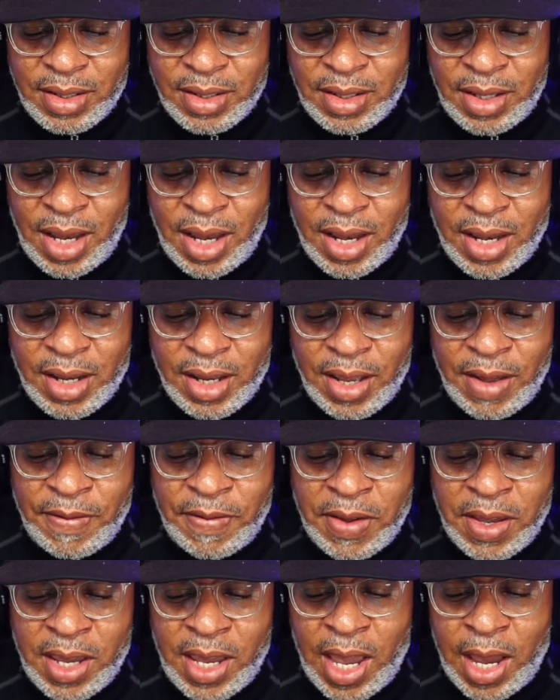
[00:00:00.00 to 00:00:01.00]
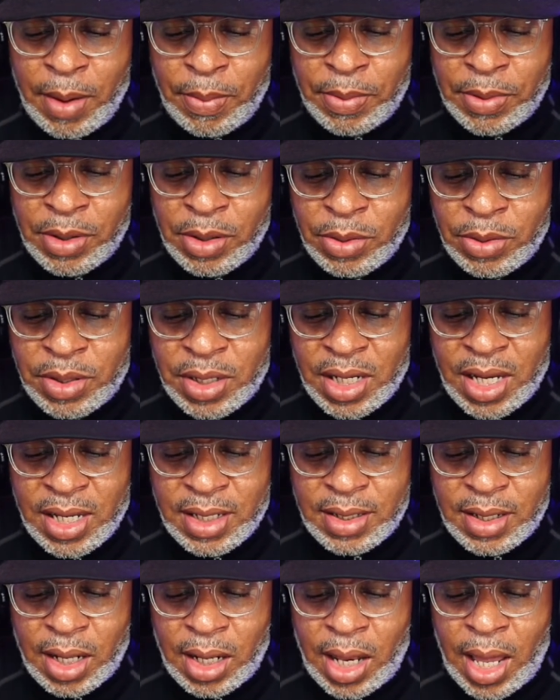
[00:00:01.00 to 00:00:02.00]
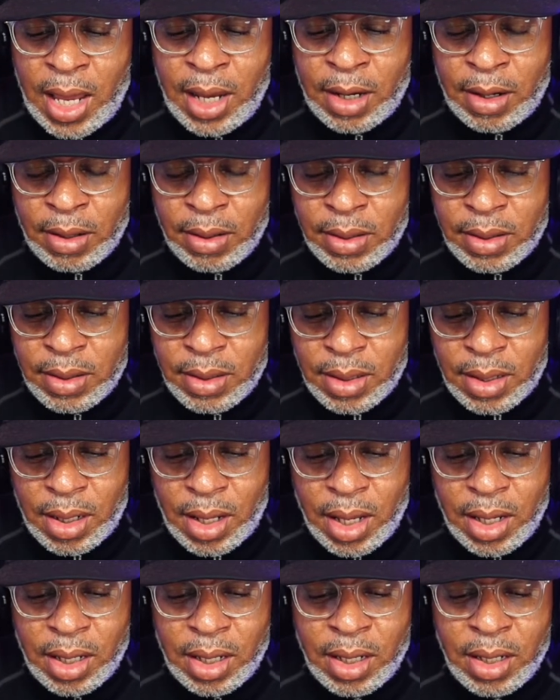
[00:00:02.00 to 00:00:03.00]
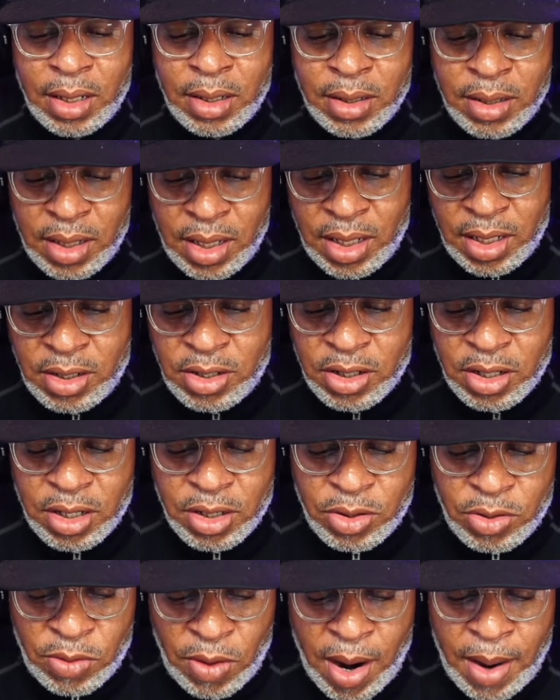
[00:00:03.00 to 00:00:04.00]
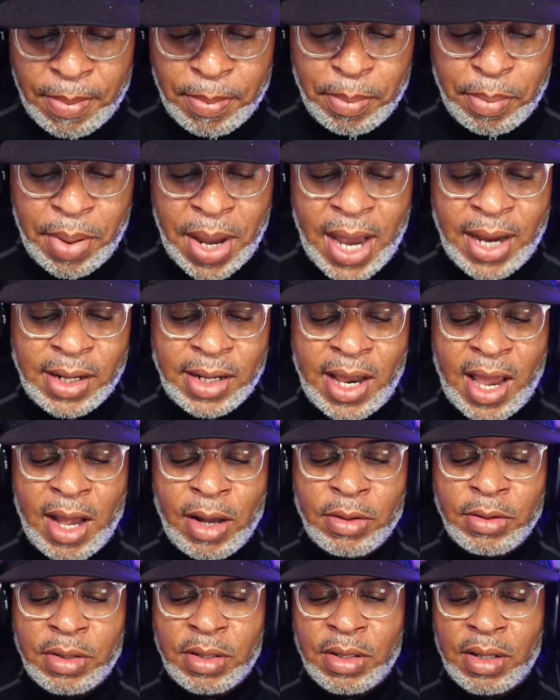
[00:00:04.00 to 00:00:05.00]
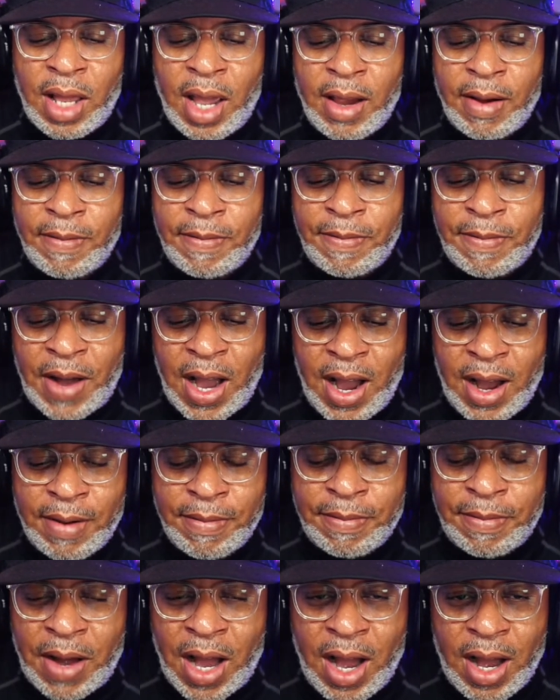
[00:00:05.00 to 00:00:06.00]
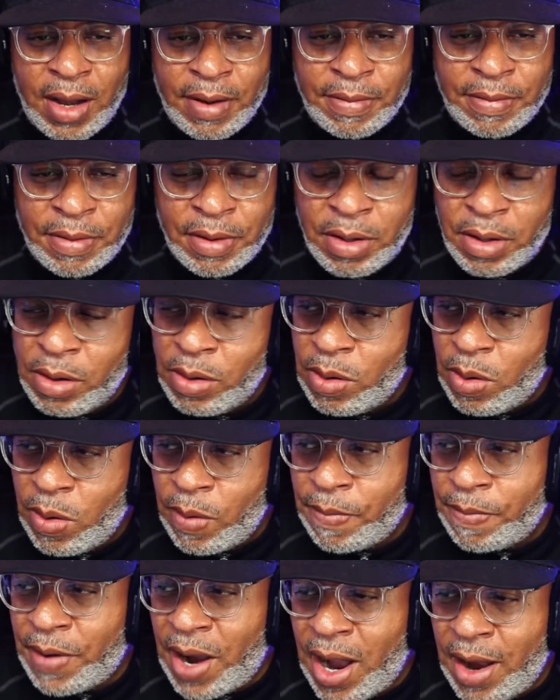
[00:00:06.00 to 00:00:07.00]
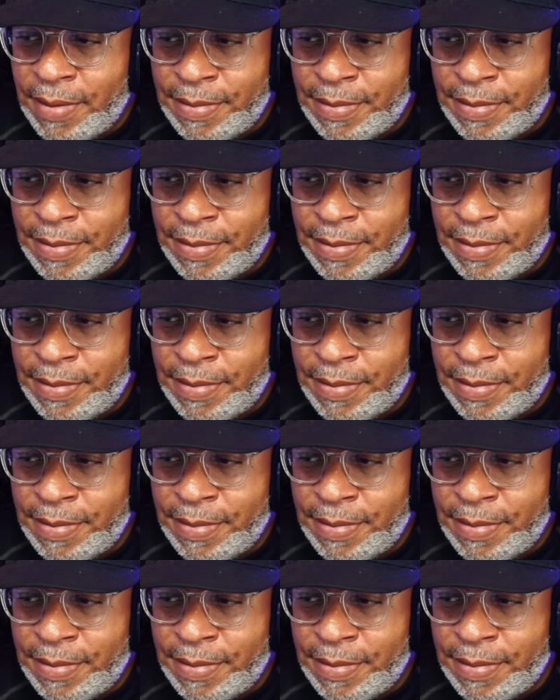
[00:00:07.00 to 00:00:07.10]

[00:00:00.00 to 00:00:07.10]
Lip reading: Yeah, if he can't produce against the Lakers, like he should have dropped back down to like 5.5 or 5.4.